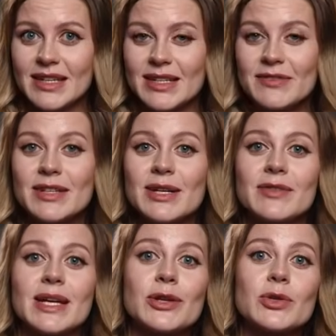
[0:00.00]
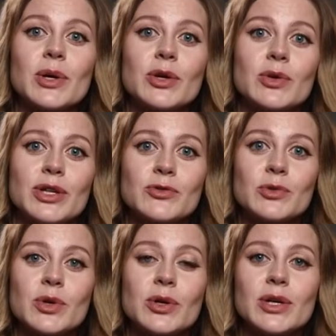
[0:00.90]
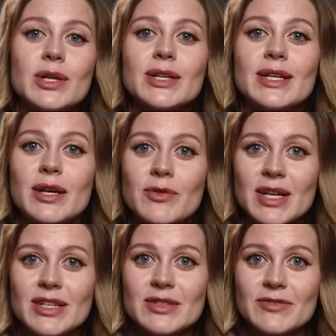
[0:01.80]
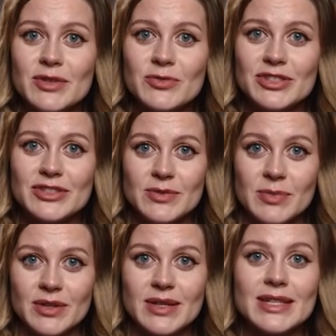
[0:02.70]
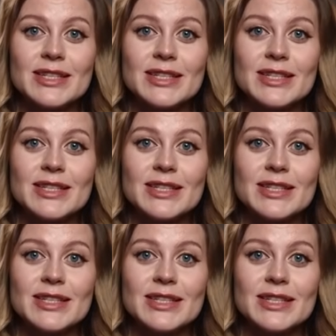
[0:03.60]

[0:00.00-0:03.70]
If the event you are looking for occurred in a relatively recent period,